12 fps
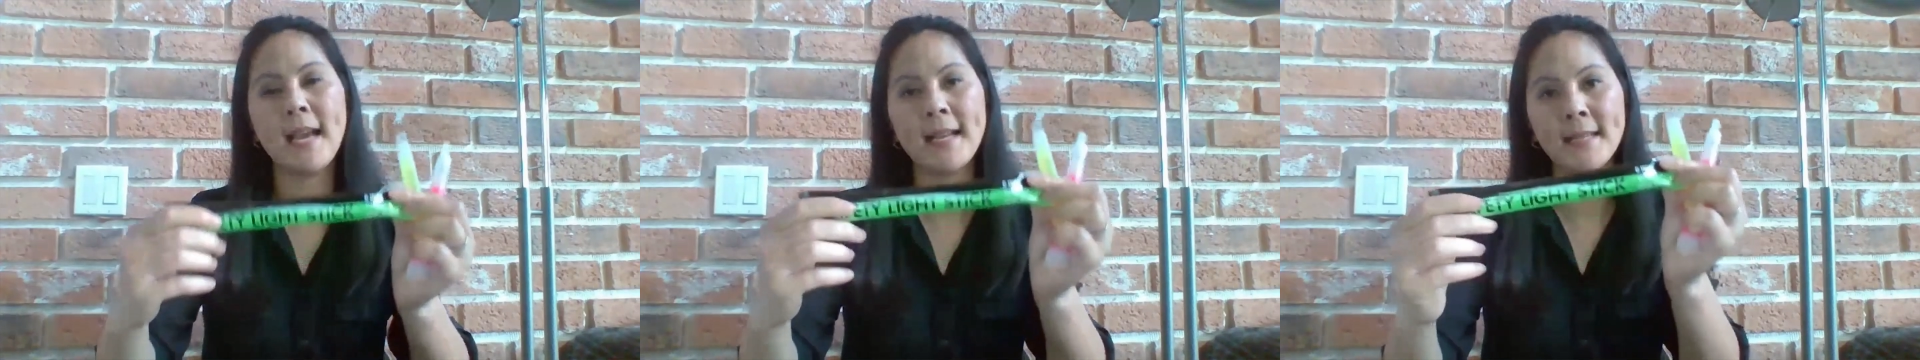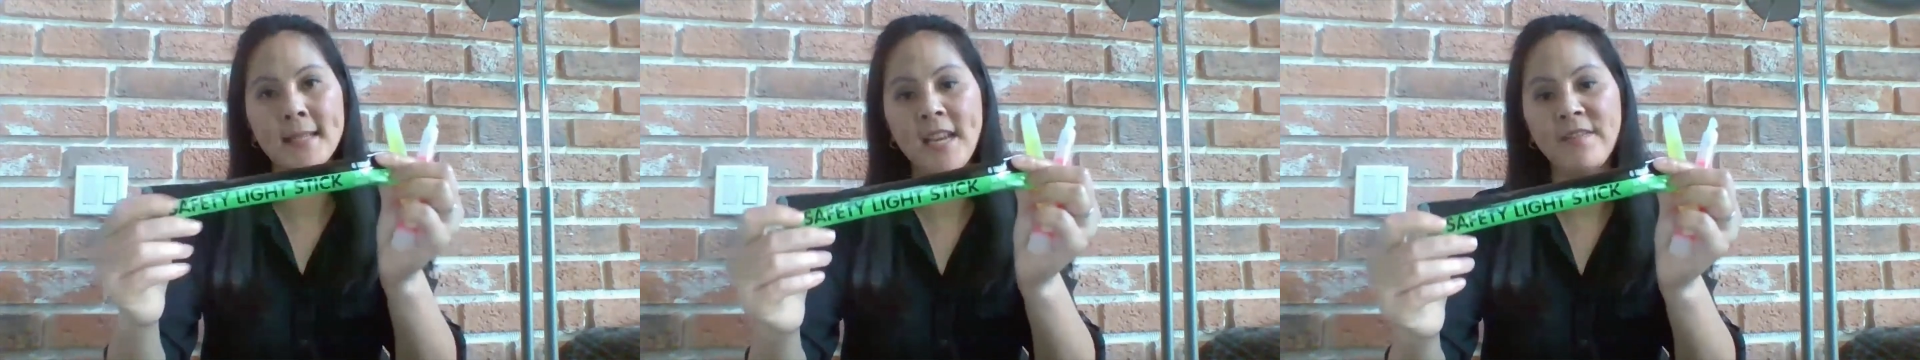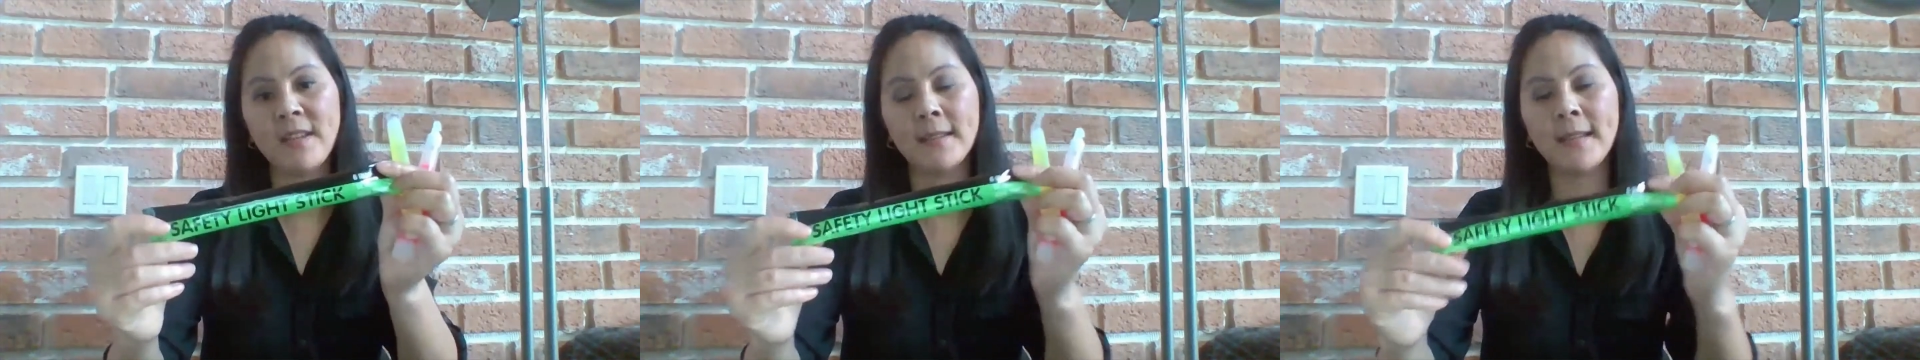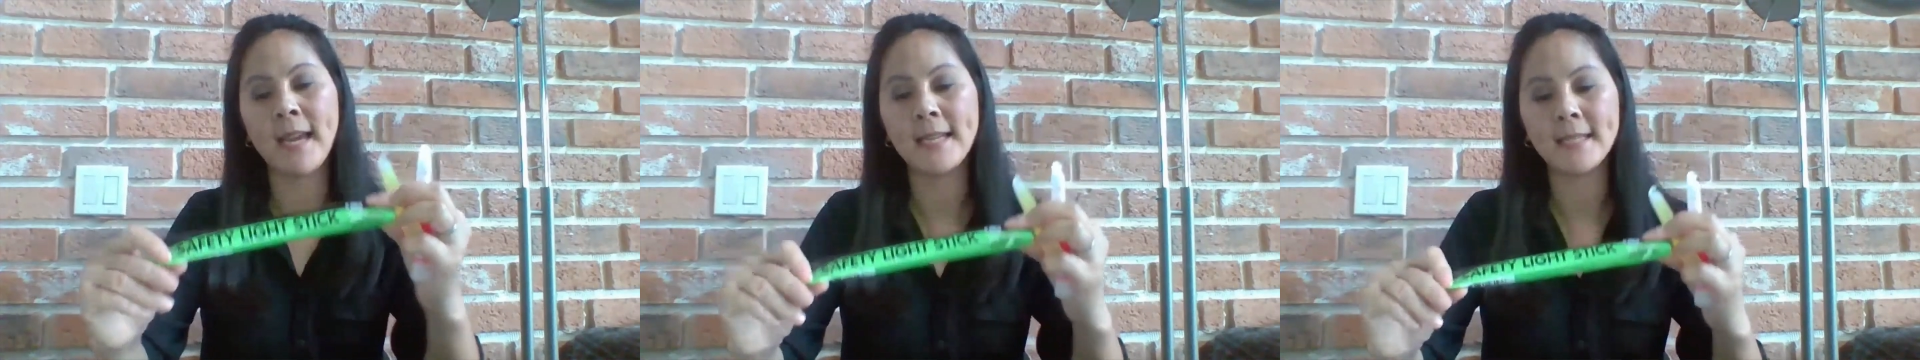as safety
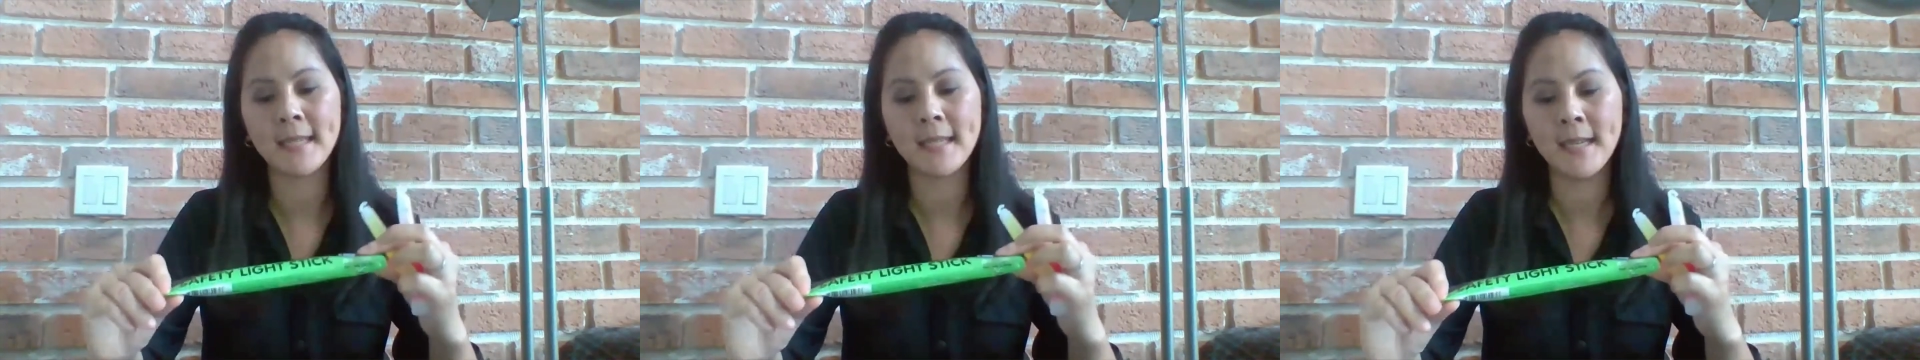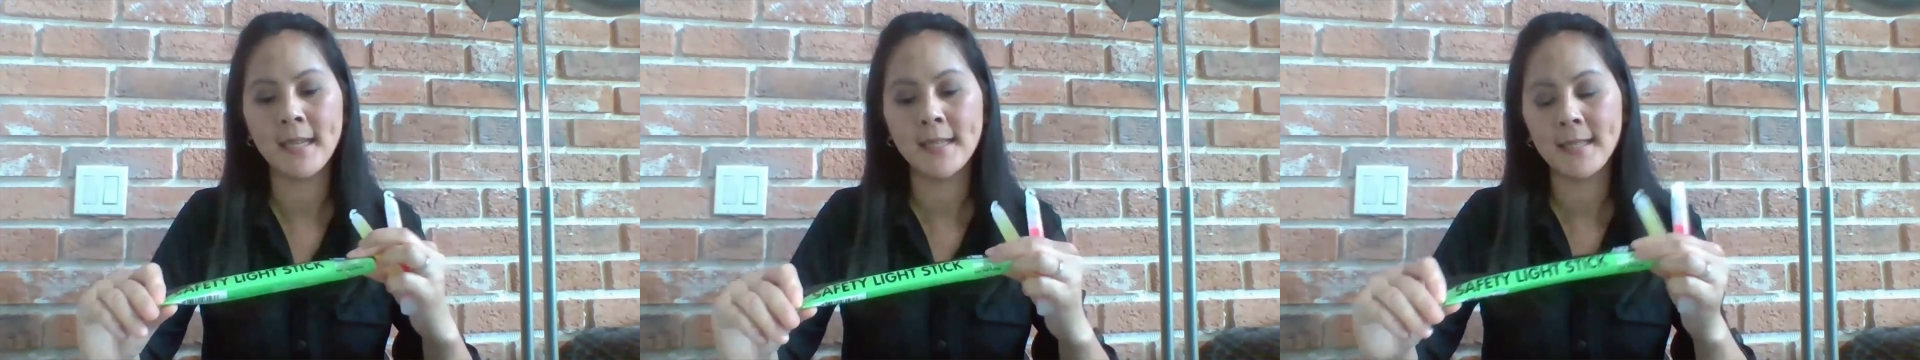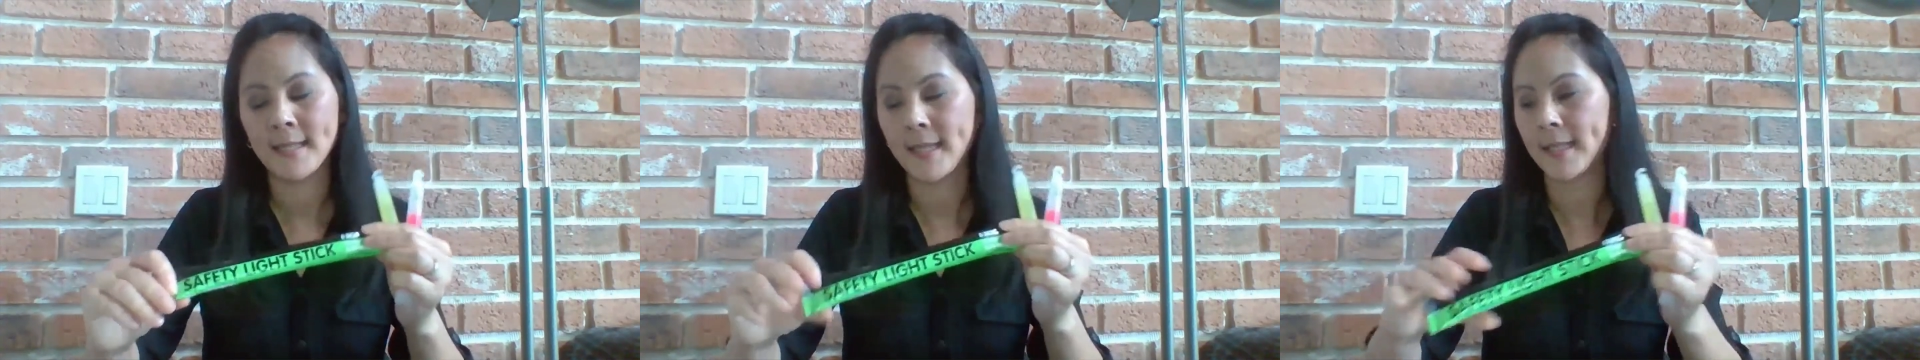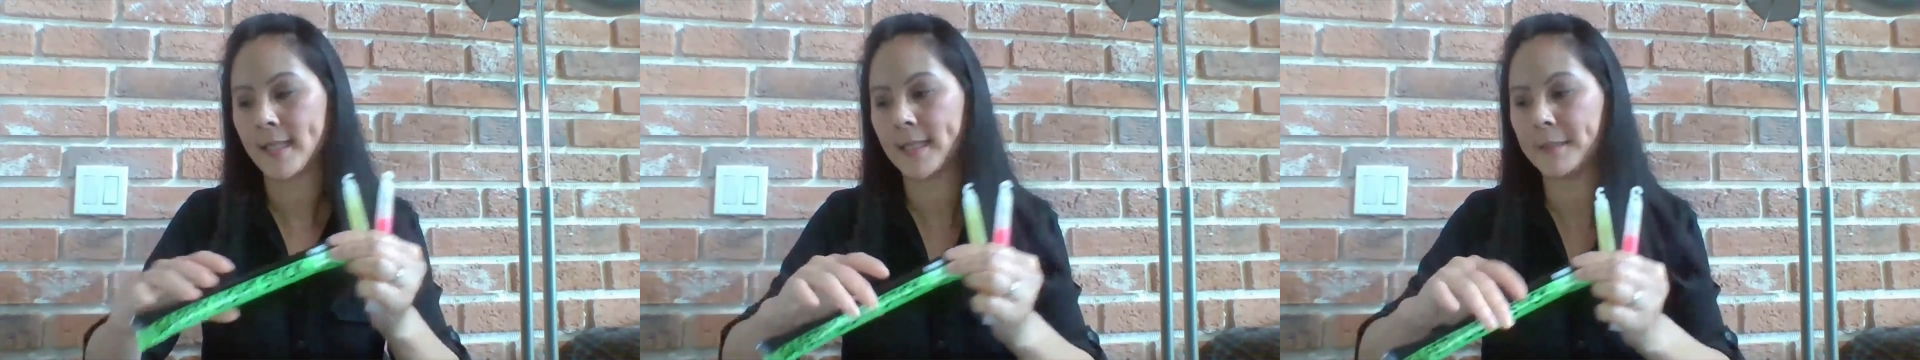light
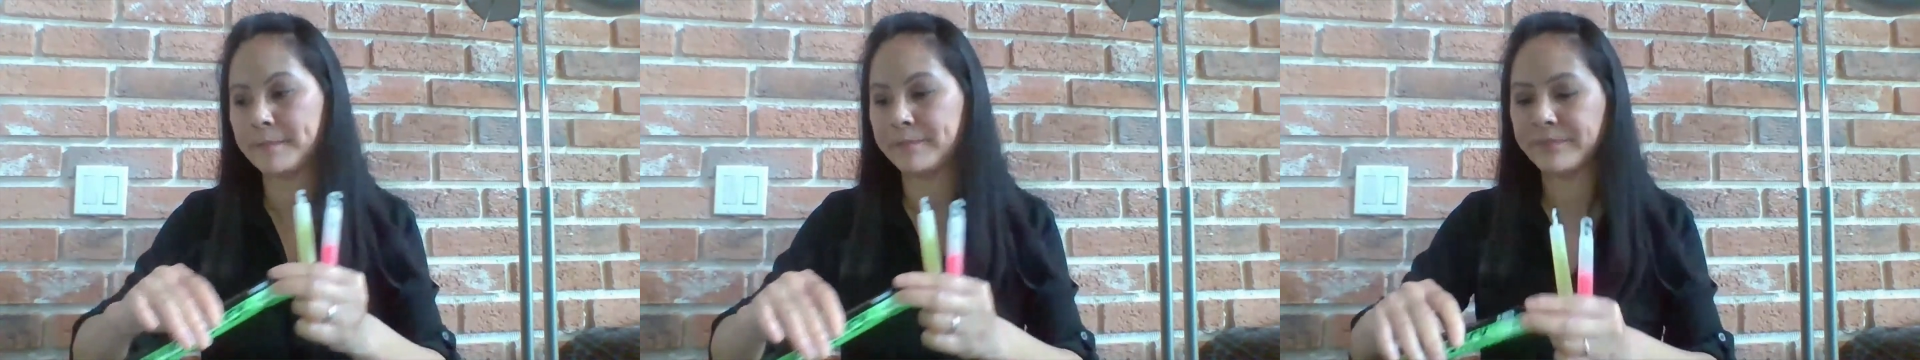sticks.